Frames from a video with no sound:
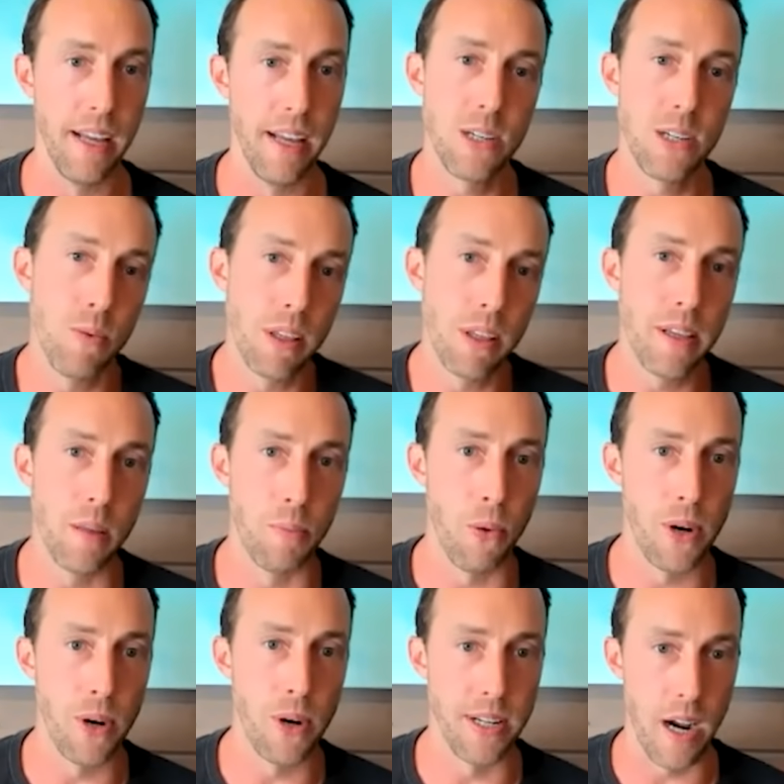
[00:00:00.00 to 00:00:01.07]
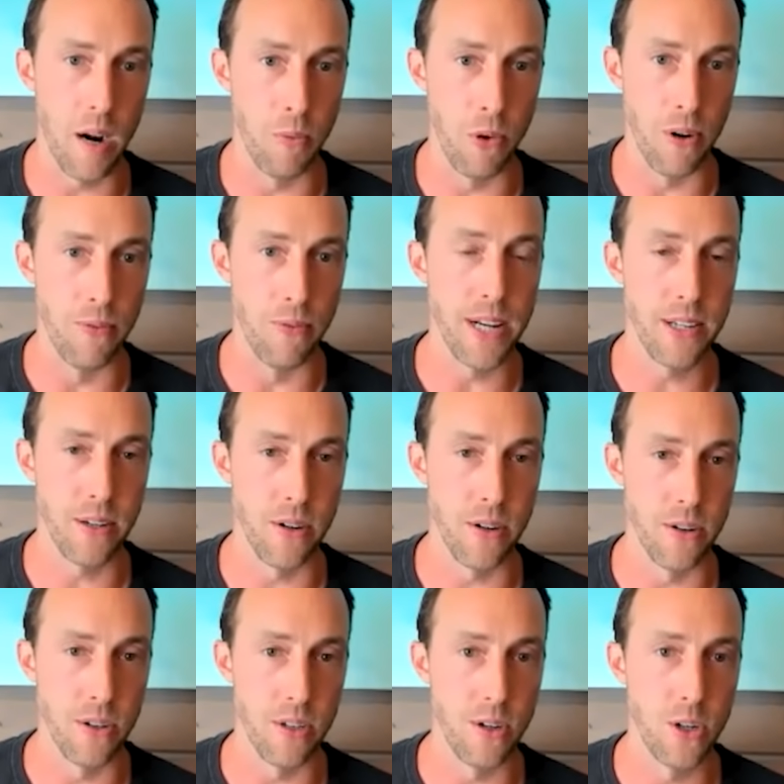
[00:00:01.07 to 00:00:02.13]
And that's really the point in time where
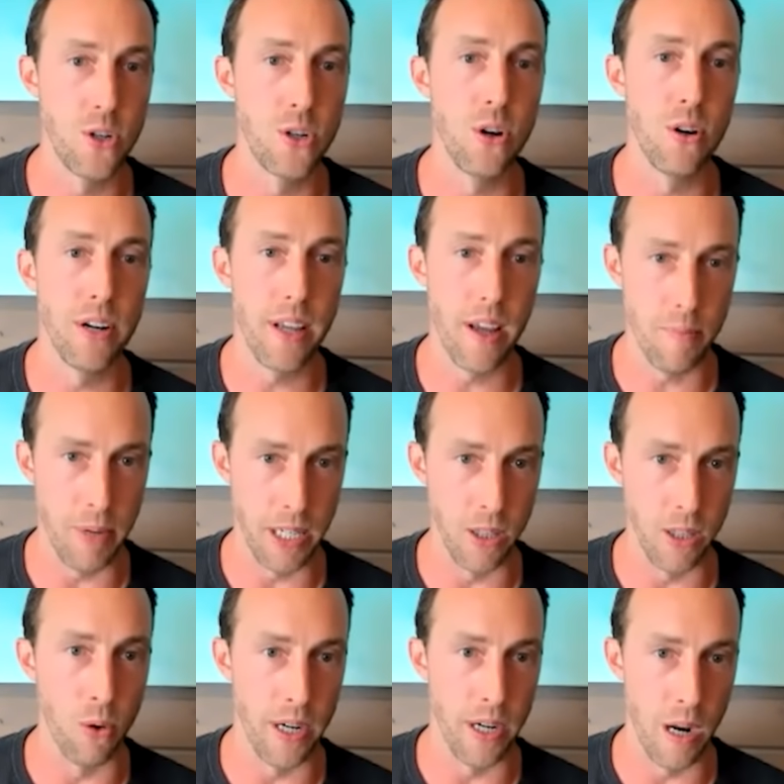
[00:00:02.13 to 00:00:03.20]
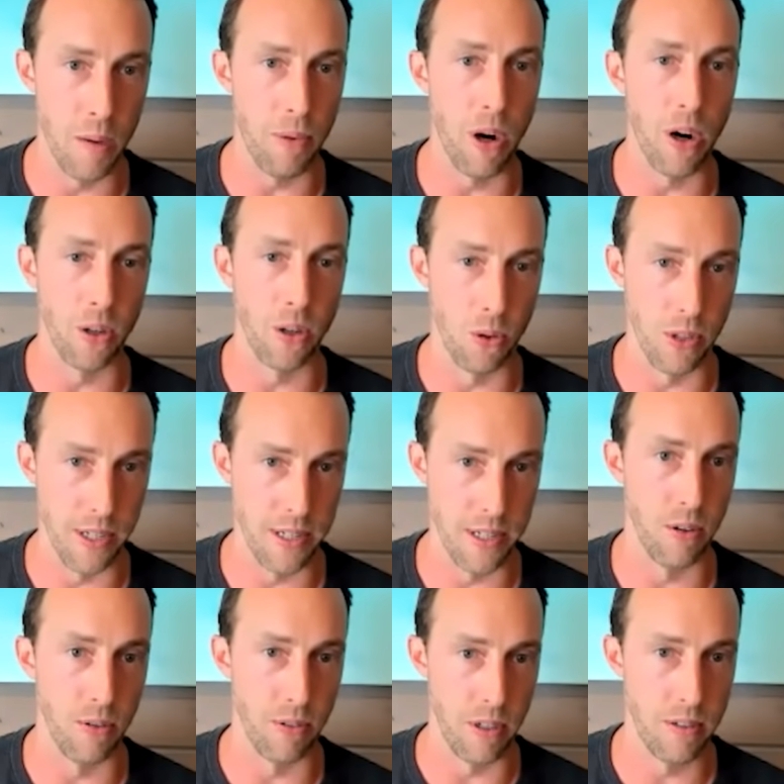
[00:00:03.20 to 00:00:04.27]
investors should have been loading up on gold and
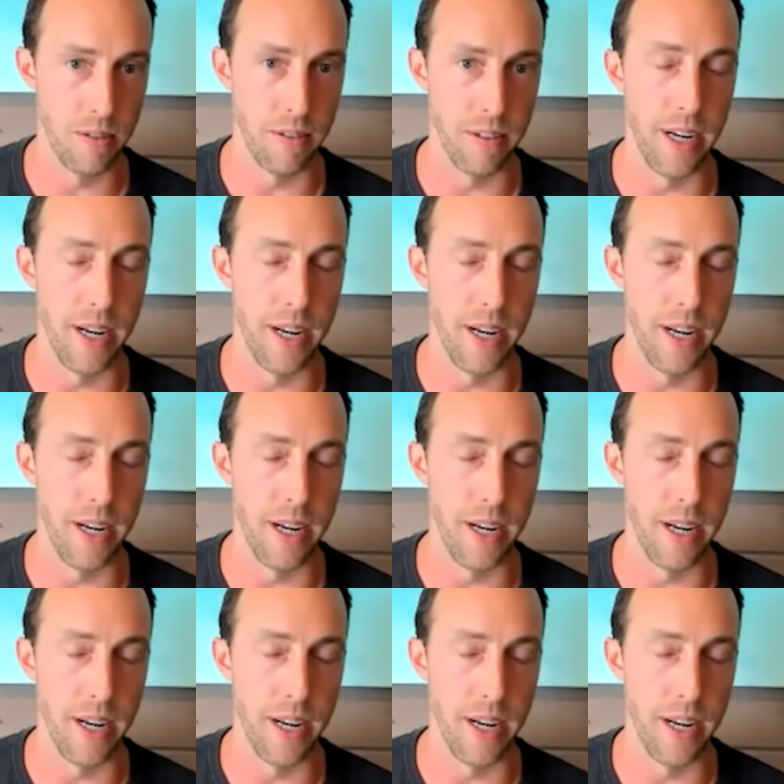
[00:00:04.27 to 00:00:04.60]
silver.